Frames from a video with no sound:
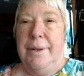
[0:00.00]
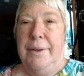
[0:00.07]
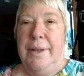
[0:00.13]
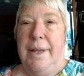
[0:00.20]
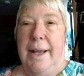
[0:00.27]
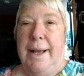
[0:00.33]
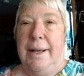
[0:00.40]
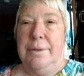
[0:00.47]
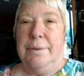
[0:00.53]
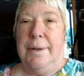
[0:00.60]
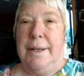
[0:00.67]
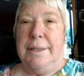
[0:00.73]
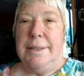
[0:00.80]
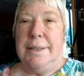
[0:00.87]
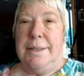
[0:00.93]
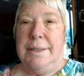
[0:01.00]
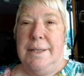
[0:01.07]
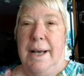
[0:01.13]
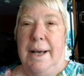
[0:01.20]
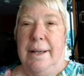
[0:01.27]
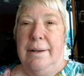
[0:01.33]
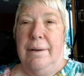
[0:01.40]
the address is
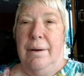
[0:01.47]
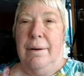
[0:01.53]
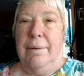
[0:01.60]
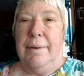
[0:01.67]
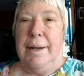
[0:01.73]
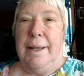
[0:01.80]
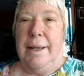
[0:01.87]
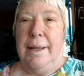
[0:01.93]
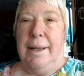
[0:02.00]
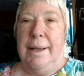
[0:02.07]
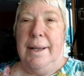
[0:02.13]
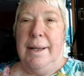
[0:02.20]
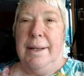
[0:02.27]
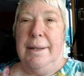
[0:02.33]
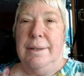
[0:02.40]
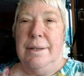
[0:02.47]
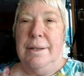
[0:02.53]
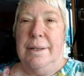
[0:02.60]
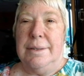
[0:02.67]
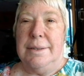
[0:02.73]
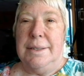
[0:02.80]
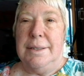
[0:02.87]
not already in
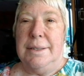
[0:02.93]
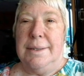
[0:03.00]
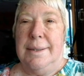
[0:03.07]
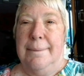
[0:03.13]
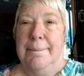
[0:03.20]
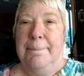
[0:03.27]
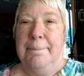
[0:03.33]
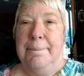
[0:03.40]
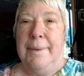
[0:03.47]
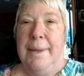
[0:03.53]
the system,